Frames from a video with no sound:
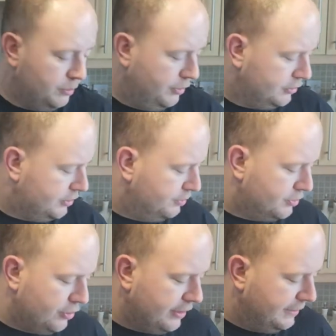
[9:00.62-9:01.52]
Buxton
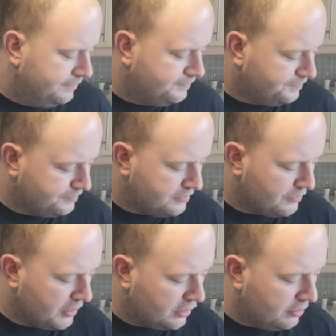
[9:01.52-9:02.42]
Brewery.
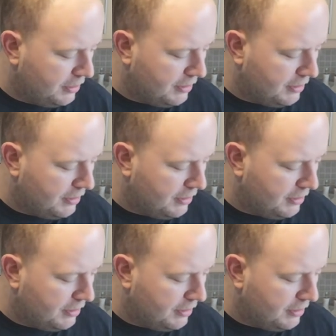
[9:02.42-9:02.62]
Got to be